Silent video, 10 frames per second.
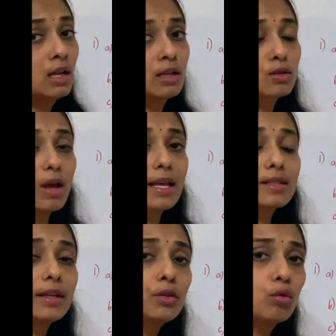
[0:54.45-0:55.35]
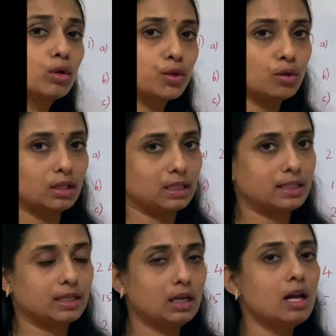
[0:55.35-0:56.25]
So as I told you
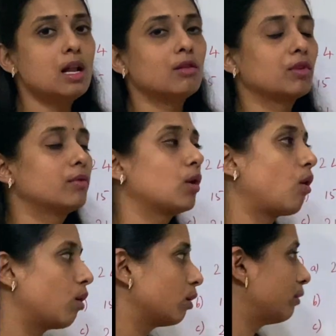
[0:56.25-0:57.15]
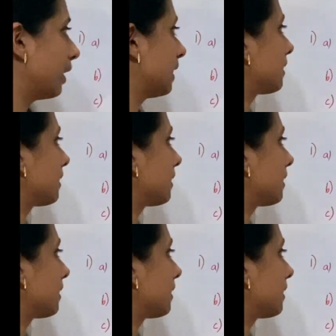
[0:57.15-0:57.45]
earlier, we will always